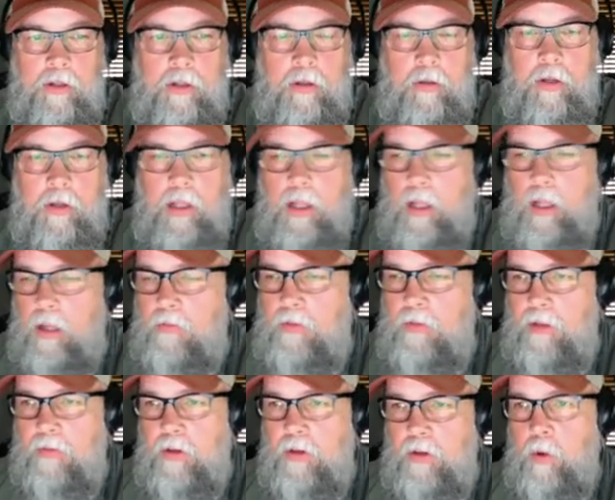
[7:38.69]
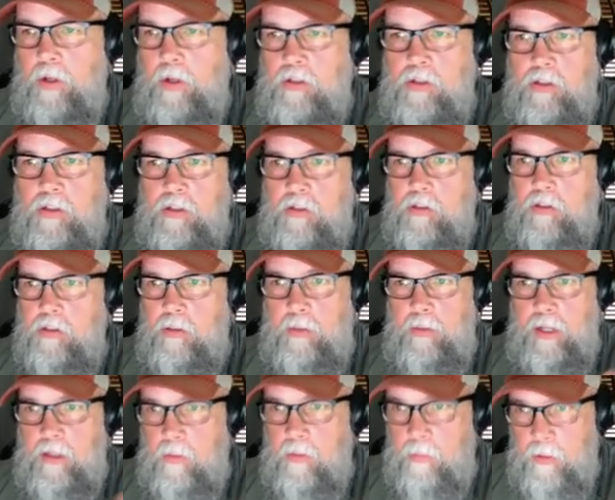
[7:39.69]
So if you have any questions just
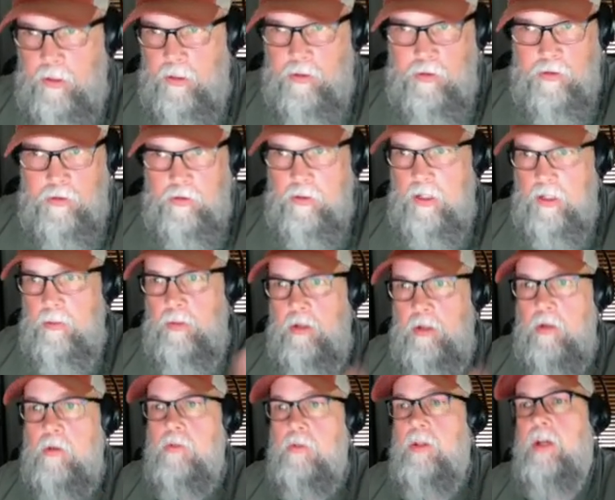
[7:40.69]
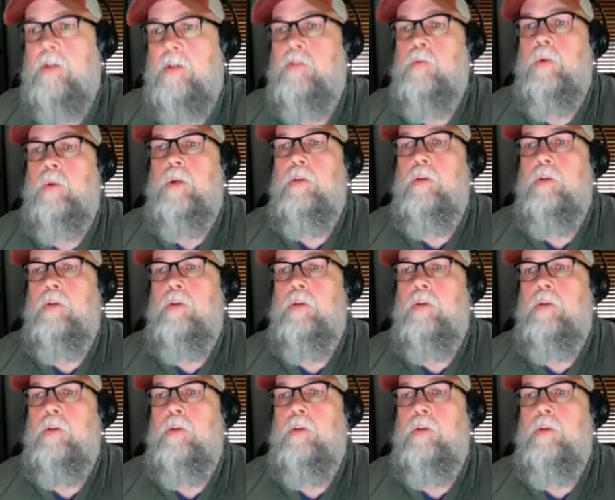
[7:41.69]
about the pictures, let me know that as well